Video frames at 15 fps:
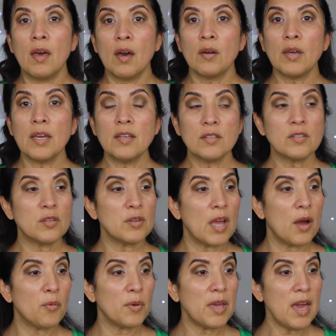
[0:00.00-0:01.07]
Okay, so
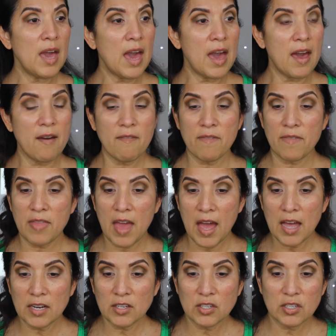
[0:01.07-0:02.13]
now we have
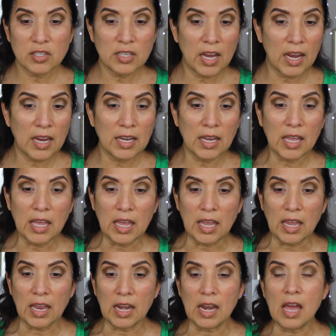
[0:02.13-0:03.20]
that shade
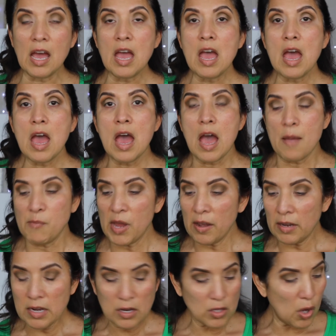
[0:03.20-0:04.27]
in. I'm now
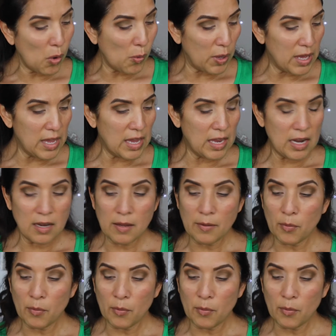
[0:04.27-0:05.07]
gonna go in